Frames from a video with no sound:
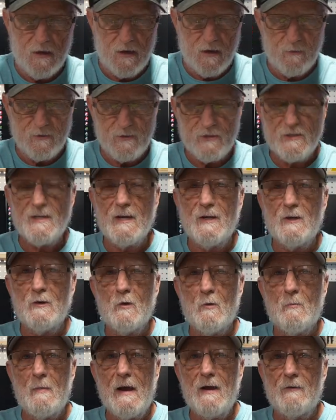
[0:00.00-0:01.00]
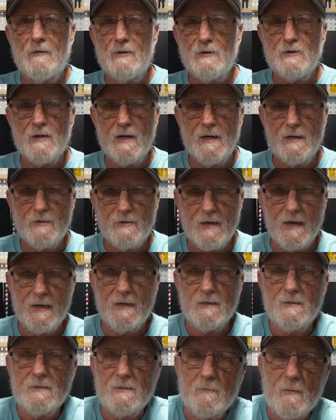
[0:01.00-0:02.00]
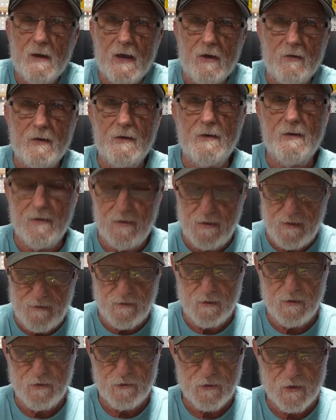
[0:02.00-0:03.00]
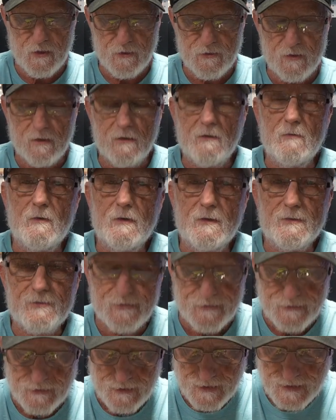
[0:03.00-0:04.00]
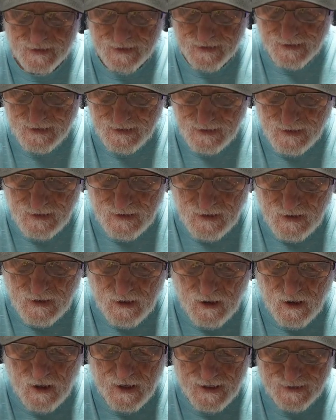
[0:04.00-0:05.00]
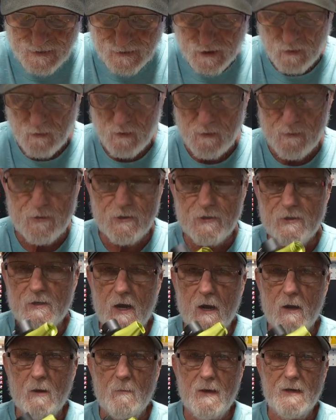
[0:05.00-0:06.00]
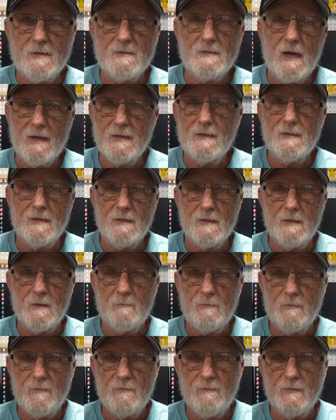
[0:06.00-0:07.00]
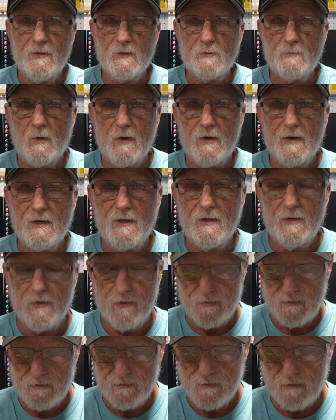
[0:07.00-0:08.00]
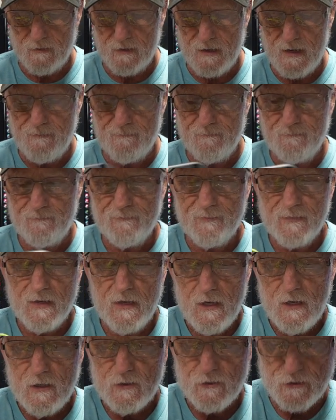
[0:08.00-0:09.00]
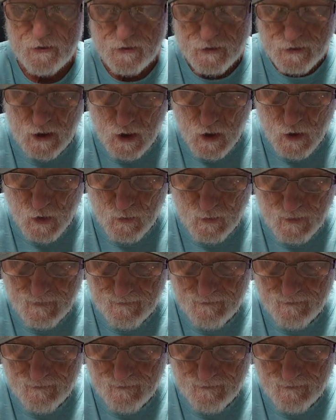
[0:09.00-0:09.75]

We just had to do a battery change. I guess the battery didn't have a good charge on it when I started. All right, so we were just talking about tightening up this part here. Okay, so